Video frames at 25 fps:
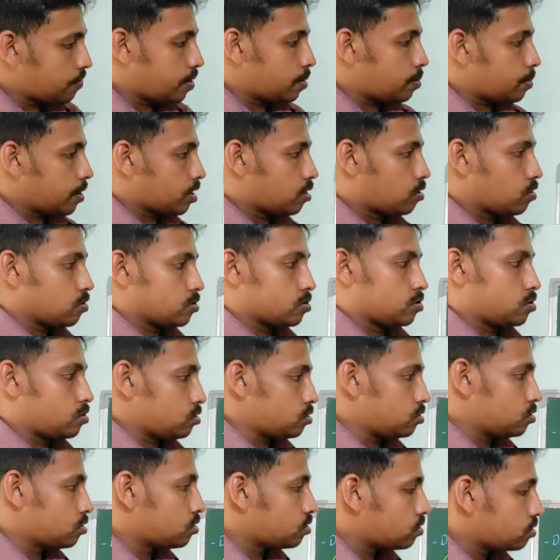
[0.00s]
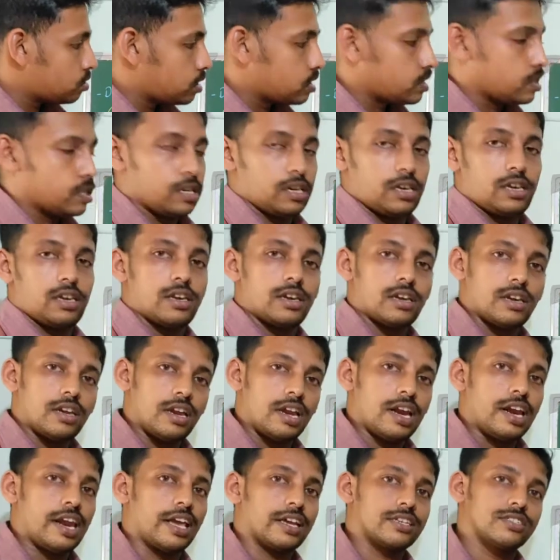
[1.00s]
may go to the
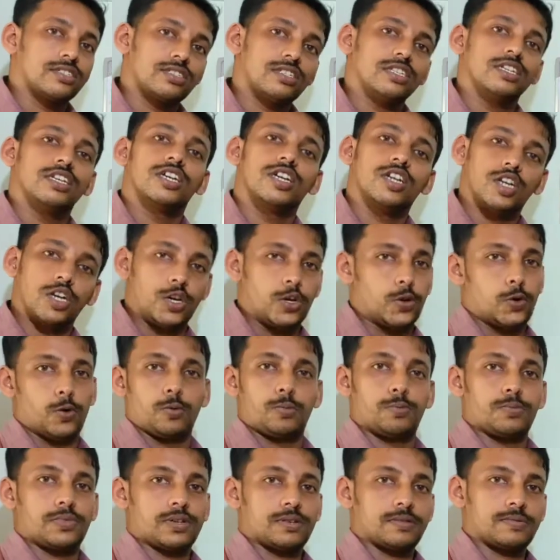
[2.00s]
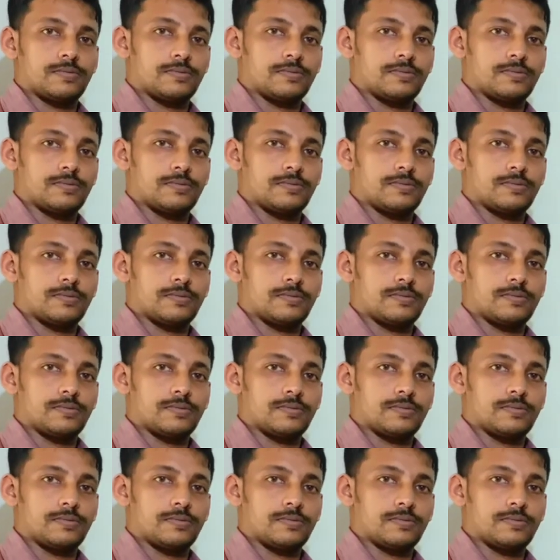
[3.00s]
next group.